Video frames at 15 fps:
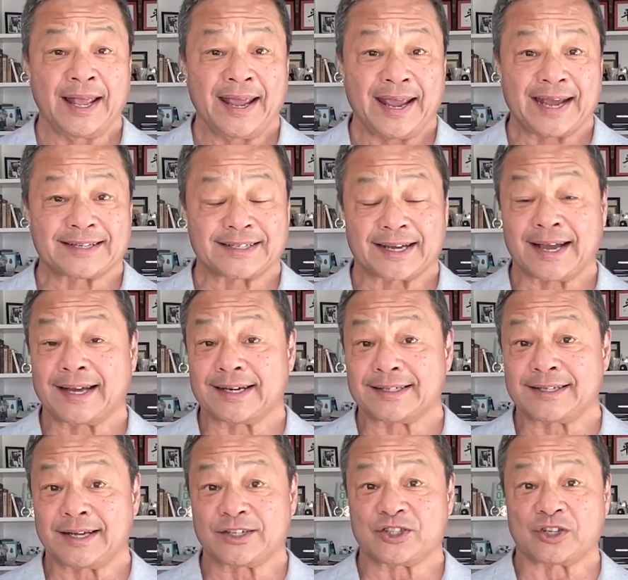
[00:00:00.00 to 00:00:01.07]
as I kind of
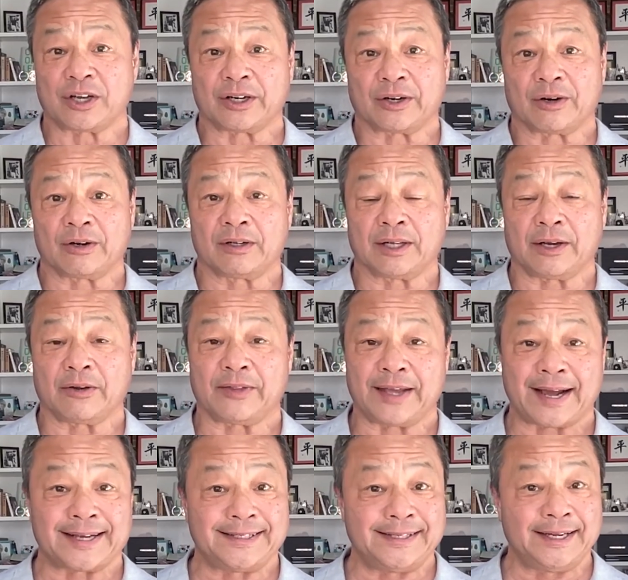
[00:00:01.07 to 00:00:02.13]
touched on earlier, the
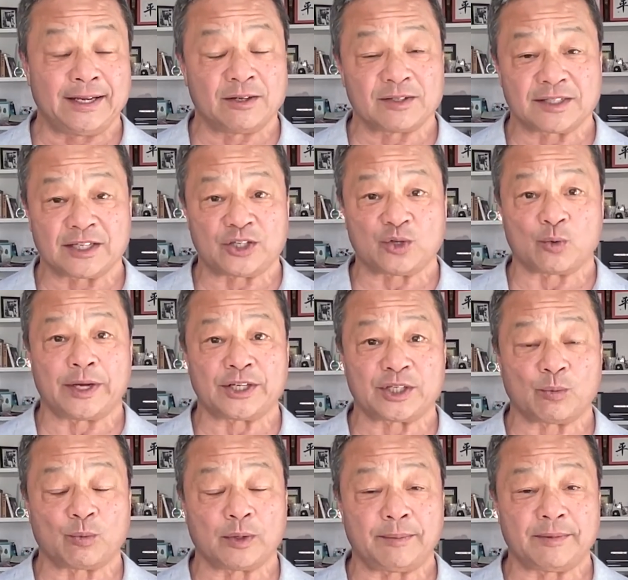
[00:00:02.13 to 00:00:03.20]
ideal
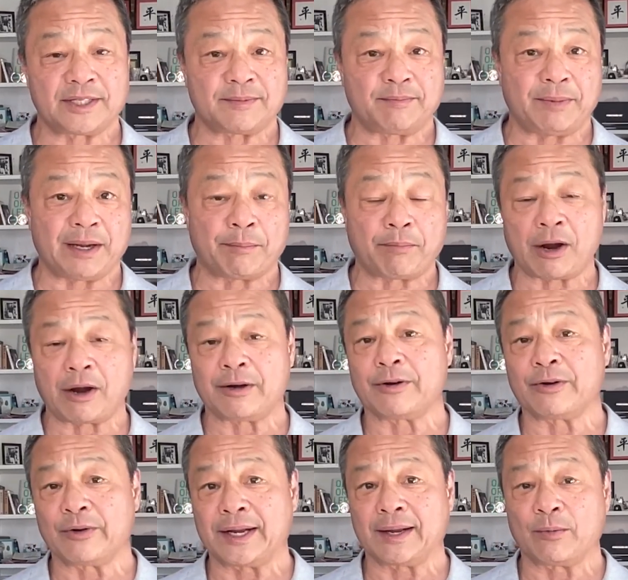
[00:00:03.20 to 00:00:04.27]
situation would be a
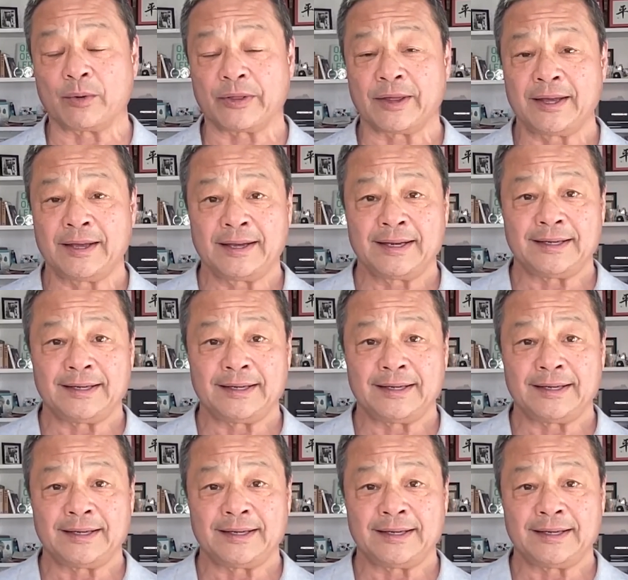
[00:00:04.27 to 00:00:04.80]
partnering with